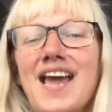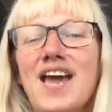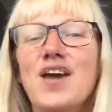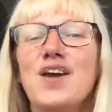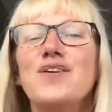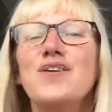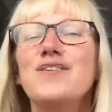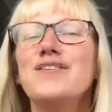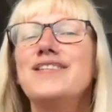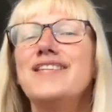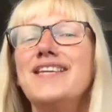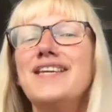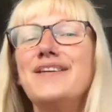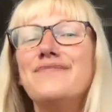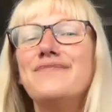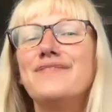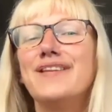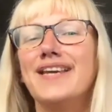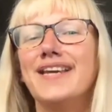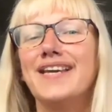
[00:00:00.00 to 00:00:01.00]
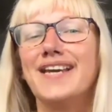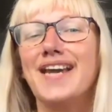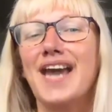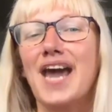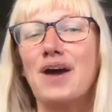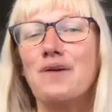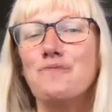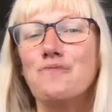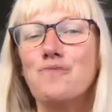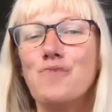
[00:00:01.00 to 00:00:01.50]
Good evening
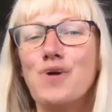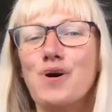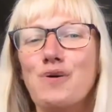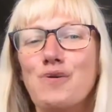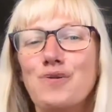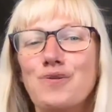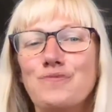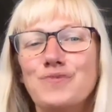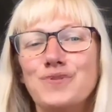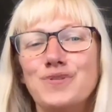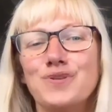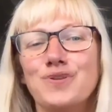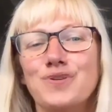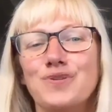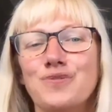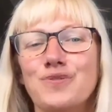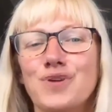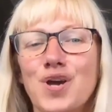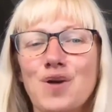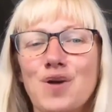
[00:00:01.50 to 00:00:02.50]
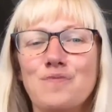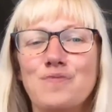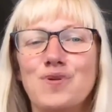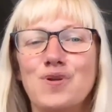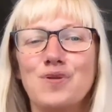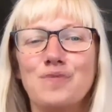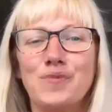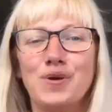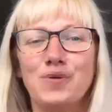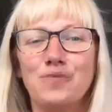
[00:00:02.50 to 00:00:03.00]
and welcome to
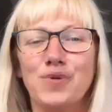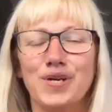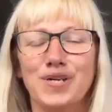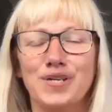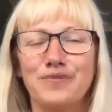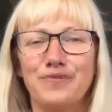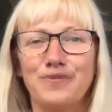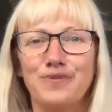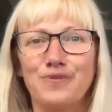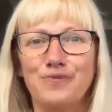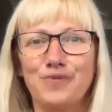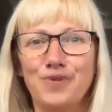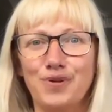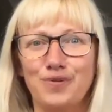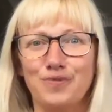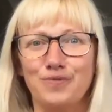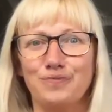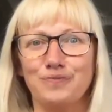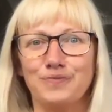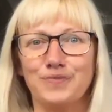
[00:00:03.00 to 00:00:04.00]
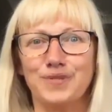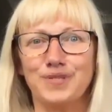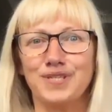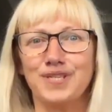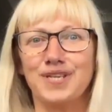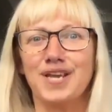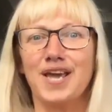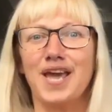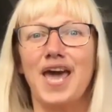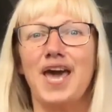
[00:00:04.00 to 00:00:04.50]
Blooming Wonderful Wombs,
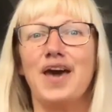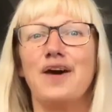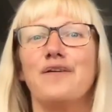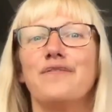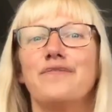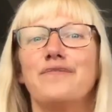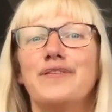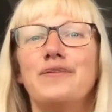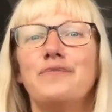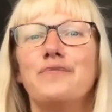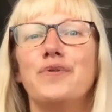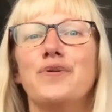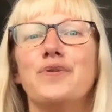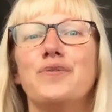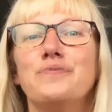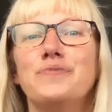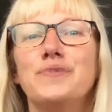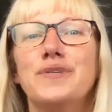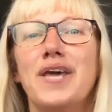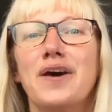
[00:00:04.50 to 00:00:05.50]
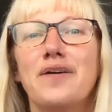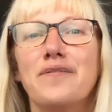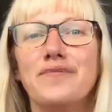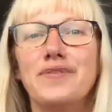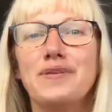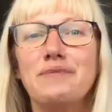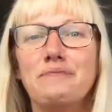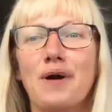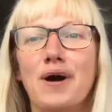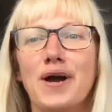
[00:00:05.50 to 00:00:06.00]
Healthy Wombs,
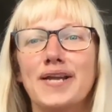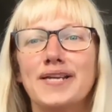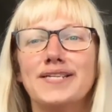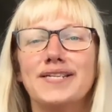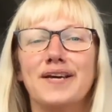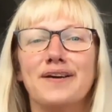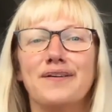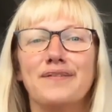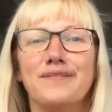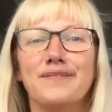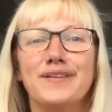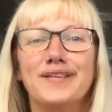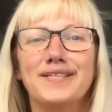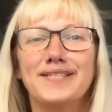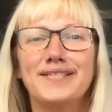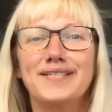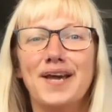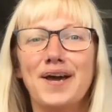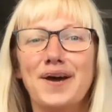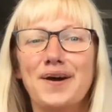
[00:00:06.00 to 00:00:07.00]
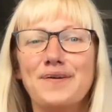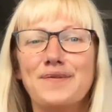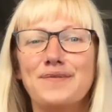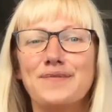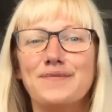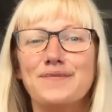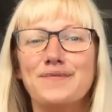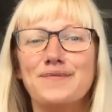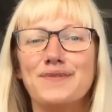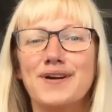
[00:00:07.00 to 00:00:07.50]
Healthy Mind, Healthy
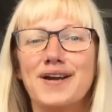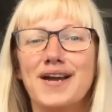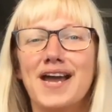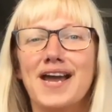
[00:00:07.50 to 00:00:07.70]
Soul.